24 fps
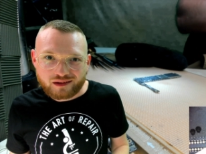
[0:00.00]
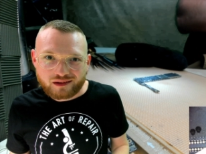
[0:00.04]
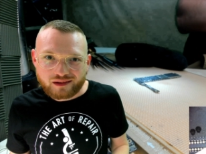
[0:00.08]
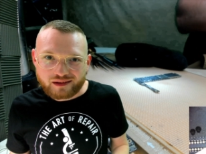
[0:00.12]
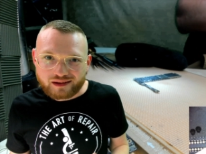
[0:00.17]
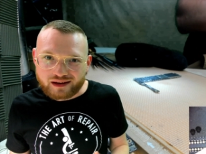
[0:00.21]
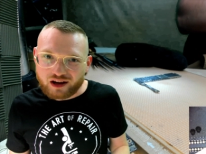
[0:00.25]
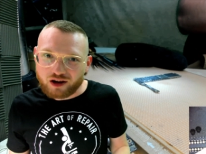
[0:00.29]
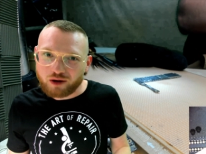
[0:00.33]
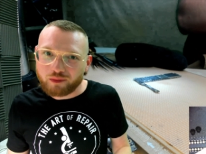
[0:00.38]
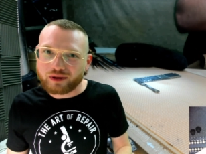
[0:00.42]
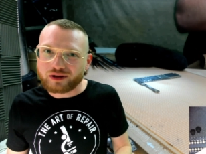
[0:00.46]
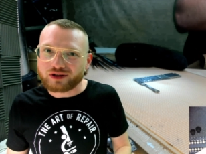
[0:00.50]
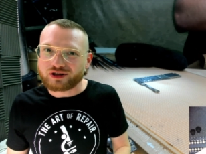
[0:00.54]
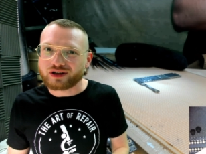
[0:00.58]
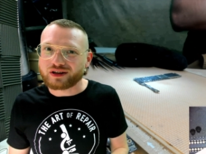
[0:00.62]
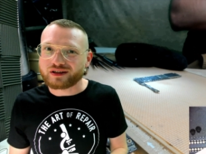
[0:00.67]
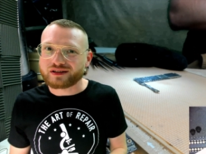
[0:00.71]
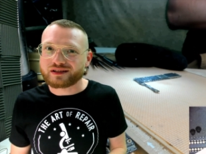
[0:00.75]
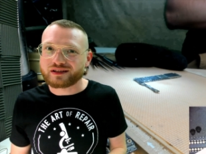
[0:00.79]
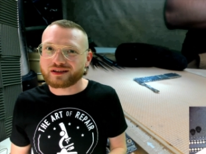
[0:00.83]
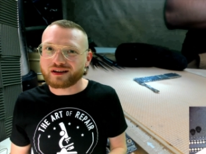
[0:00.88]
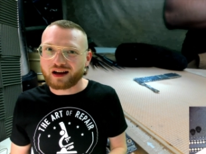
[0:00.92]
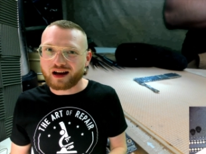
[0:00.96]
Tell me,
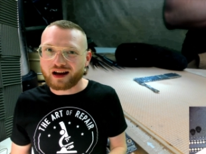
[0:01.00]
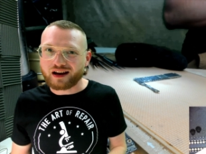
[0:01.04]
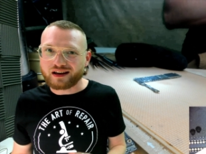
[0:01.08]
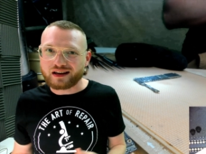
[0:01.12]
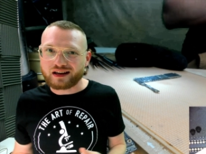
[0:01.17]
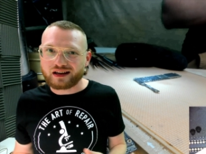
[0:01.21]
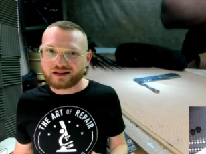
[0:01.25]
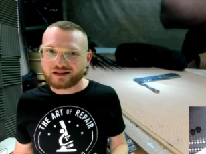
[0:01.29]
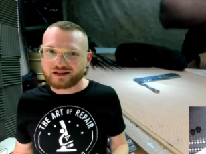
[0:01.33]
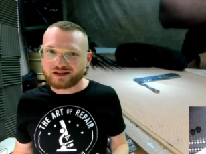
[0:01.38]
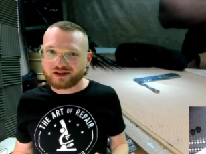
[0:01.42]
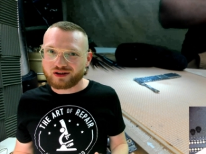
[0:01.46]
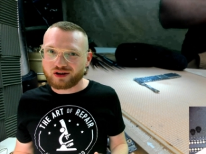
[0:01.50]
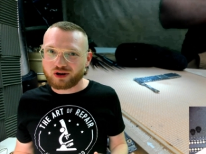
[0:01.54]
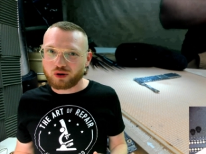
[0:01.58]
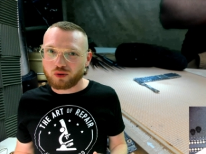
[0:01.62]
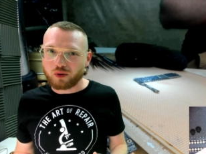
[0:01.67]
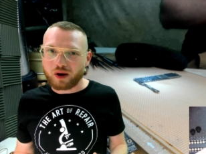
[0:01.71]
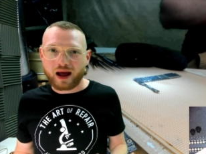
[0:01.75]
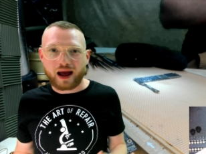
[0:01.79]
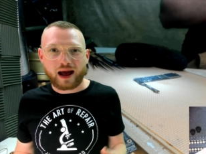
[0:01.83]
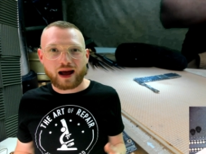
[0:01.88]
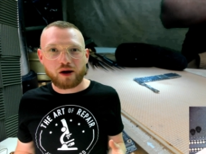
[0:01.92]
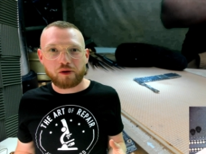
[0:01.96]
Justin, I need to know.
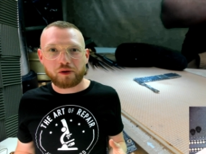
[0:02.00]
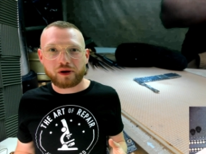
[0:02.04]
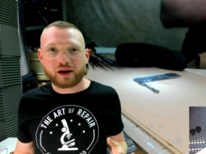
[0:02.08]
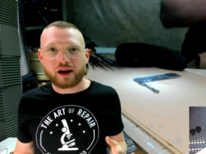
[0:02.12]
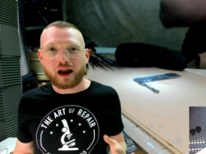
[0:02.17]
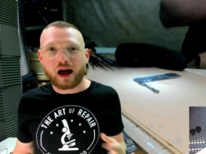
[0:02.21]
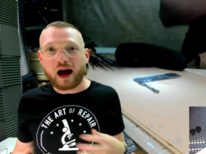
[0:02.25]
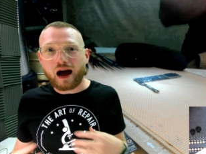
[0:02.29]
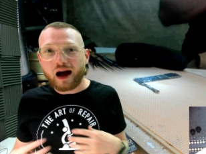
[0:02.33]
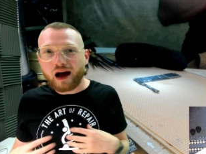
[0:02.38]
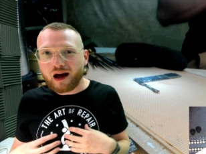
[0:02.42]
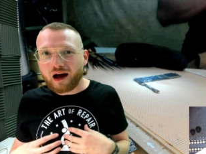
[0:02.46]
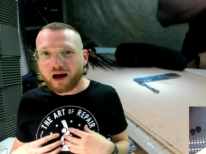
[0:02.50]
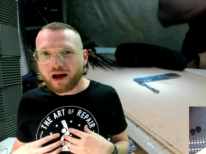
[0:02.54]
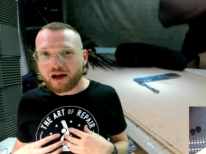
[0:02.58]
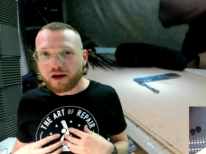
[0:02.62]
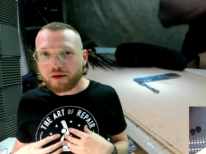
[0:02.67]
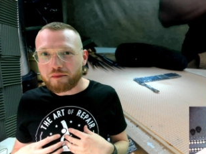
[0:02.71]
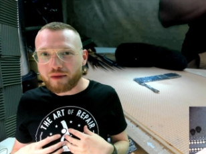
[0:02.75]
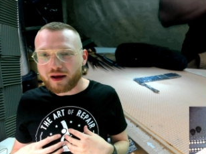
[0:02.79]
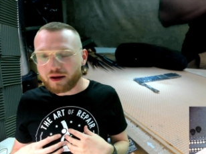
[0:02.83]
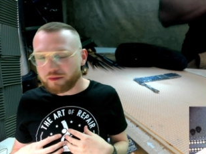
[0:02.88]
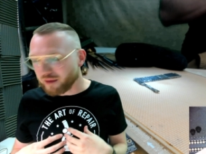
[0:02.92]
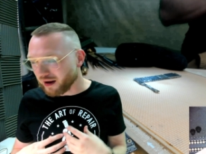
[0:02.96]
How can I
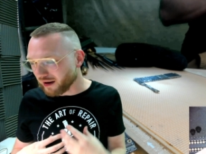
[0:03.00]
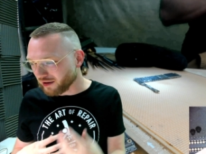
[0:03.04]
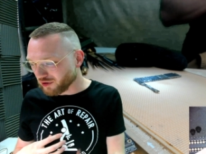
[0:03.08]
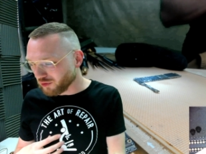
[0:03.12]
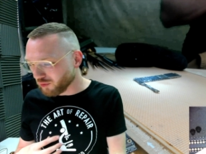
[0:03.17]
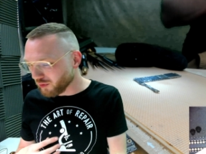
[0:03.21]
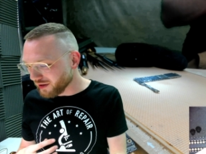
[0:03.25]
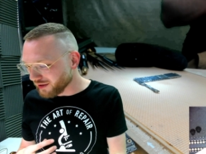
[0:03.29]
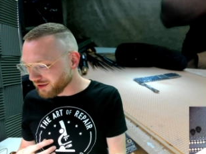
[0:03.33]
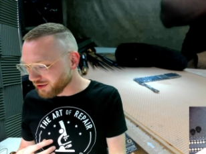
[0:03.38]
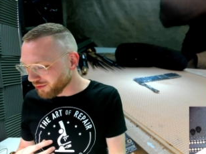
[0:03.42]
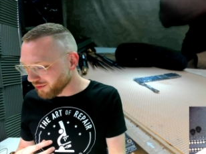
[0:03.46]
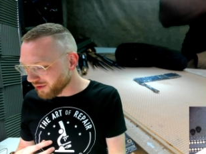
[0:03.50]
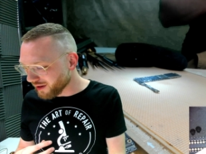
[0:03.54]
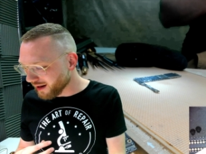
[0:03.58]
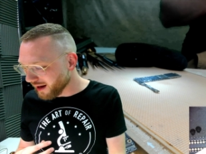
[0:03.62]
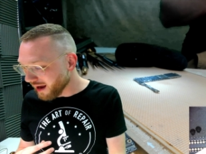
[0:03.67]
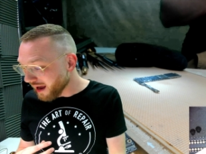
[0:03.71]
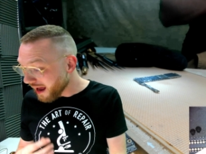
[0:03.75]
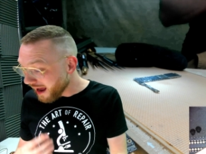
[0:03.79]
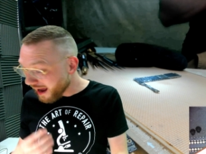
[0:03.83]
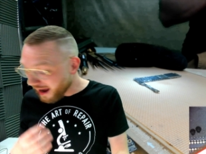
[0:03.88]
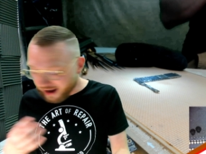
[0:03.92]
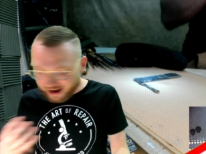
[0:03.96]
make my tweezering
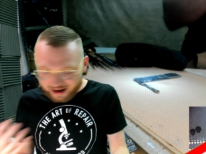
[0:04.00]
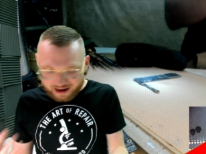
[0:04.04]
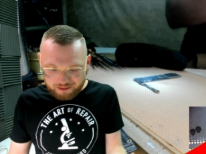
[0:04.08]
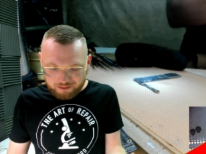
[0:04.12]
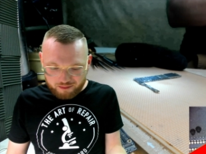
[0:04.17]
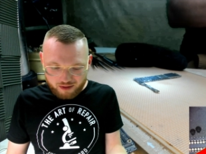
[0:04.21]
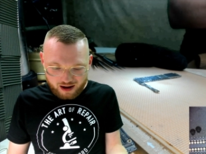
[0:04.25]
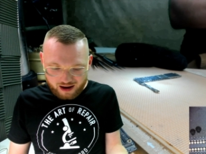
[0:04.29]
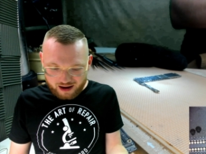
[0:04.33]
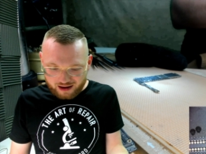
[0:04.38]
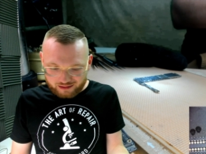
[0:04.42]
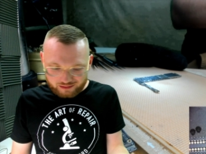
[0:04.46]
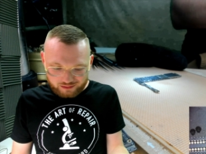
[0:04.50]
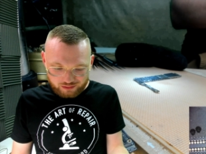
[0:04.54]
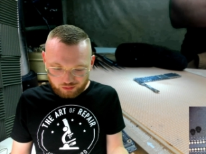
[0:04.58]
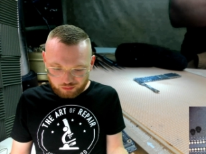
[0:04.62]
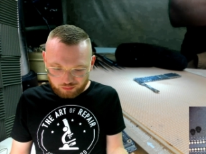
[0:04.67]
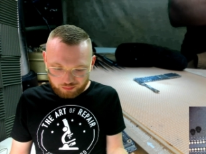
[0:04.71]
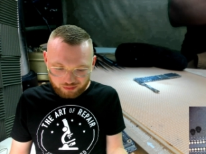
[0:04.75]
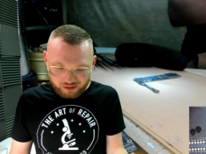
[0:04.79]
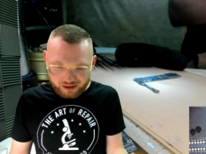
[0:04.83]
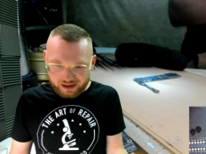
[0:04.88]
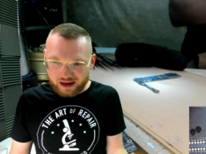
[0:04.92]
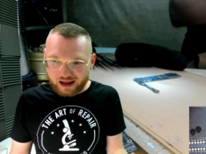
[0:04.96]
and my little
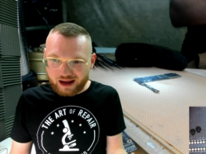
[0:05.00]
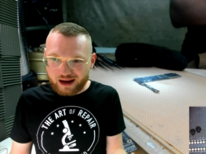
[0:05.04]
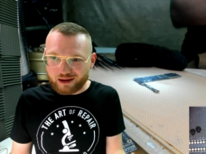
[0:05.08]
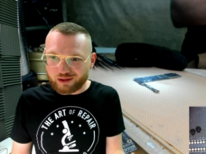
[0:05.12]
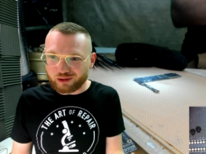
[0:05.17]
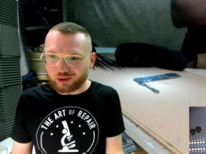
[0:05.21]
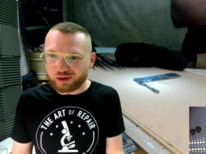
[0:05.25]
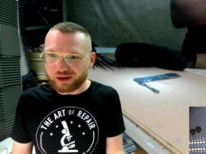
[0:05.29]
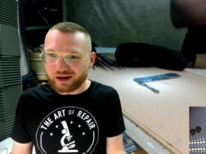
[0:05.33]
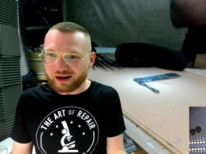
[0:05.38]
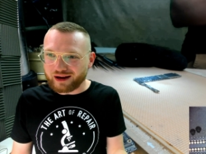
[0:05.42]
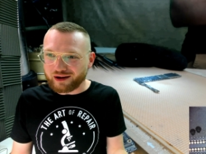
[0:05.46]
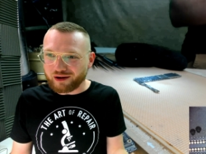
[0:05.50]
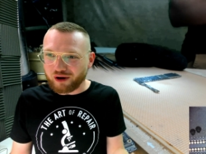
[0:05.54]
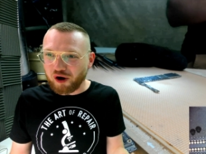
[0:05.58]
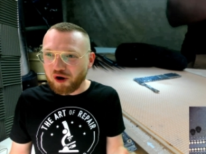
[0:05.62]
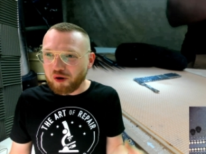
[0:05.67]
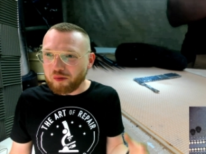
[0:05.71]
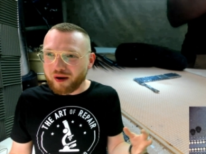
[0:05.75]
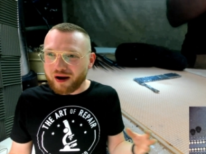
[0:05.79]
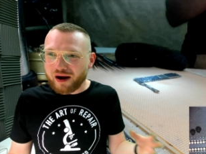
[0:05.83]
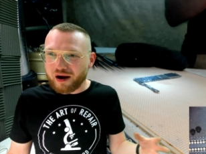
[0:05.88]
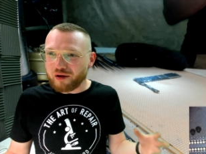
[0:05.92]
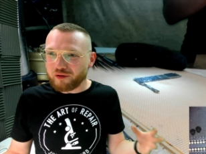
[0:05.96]
blade handling and all
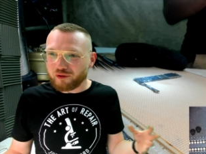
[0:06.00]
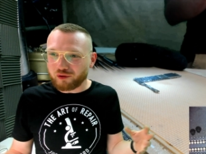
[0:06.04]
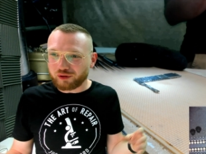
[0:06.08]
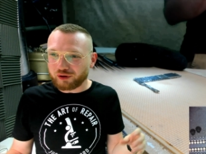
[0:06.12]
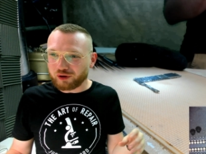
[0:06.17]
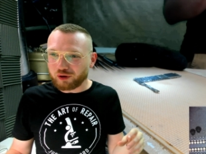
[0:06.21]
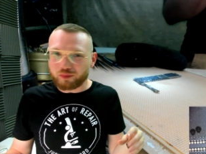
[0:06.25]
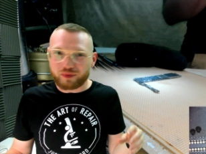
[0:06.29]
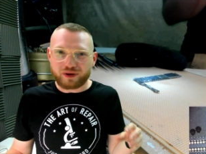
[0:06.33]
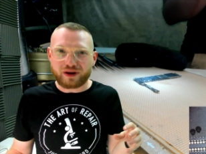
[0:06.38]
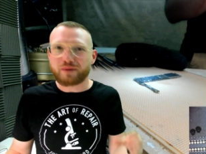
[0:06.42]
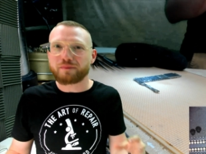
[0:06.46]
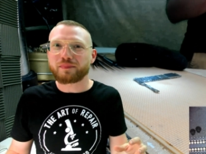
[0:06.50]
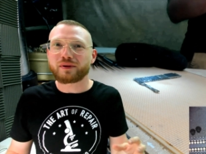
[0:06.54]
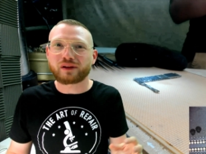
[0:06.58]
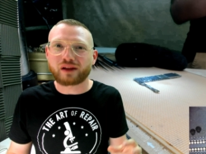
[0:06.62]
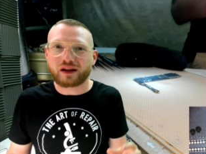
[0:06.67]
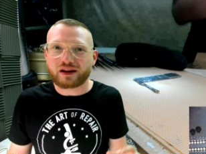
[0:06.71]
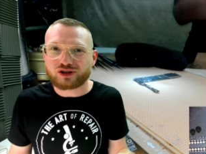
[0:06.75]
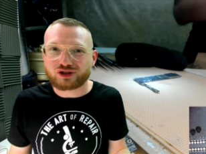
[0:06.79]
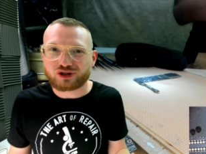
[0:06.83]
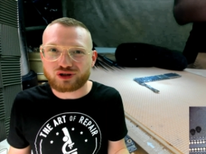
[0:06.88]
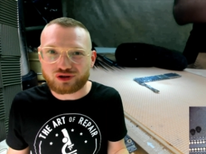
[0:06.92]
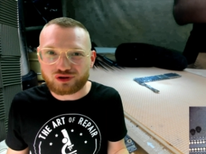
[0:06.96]
my other little
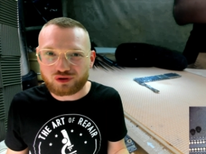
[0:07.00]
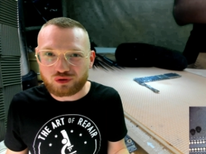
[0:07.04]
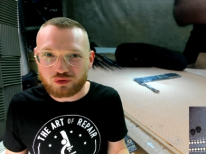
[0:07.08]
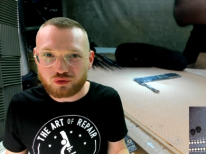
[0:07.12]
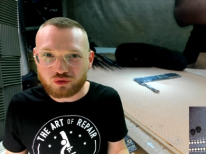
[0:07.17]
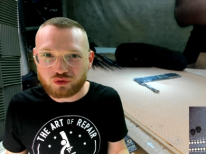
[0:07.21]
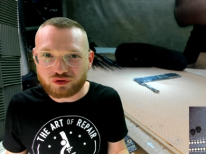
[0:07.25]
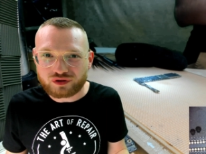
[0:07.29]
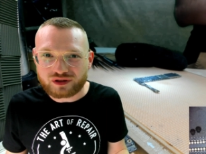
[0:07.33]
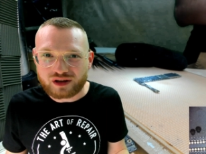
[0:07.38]
manipulation tools,